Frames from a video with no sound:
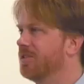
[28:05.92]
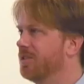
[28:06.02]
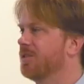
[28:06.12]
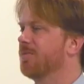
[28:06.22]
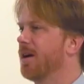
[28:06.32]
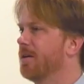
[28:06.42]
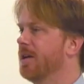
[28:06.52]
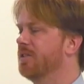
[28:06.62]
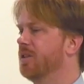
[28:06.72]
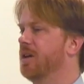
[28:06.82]
system router
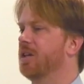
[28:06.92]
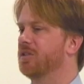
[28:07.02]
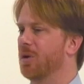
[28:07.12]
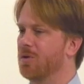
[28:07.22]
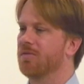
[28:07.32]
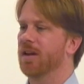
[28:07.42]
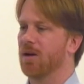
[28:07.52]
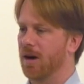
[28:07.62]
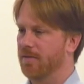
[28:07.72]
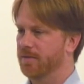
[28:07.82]
is in its own
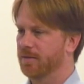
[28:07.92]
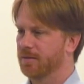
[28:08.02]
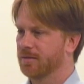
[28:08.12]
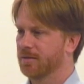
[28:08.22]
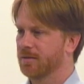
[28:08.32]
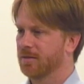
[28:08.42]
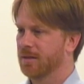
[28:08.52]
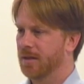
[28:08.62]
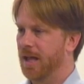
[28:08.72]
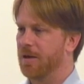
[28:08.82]
VRF,
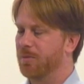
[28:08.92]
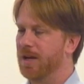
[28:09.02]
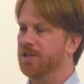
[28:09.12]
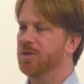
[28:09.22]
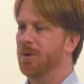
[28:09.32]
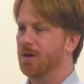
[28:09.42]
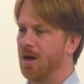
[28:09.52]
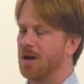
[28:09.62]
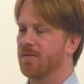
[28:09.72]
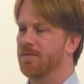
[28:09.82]
and we do a
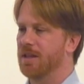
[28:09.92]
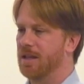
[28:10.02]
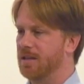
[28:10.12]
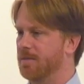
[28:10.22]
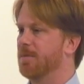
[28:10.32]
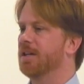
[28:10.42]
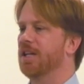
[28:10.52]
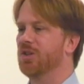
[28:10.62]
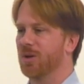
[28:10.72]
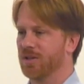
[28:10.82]
lot of the, the
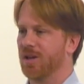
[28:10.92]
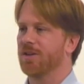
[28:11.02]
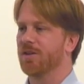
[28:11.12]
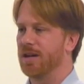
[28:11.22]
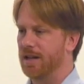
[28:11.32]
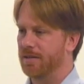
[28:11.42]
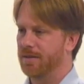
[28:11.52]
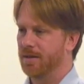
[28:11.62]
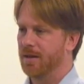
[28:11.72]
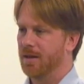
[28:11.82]
monkey tricks
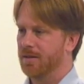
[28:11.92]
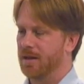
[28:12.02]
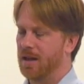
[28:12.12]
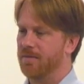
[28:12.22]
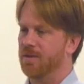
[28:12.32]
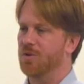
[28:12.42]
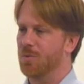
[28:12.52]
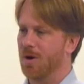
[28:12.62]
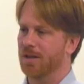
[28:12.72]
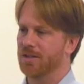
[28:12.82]
underneath that if you
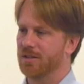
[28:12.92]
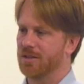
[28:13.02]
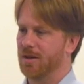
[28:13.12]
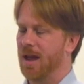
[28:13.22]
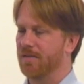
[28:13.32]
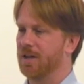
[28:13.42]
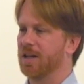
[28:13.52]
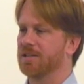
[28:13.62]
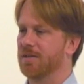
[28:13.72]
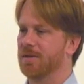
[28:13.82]
want to have
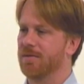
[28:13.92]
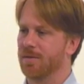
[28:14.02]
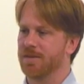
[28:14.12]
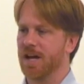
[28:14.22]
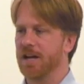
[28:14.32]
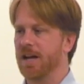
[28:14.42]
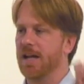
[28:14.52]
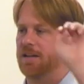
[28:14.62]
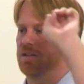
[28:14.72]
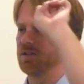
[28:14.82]
connectivity from tenant
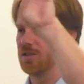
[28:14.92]
A to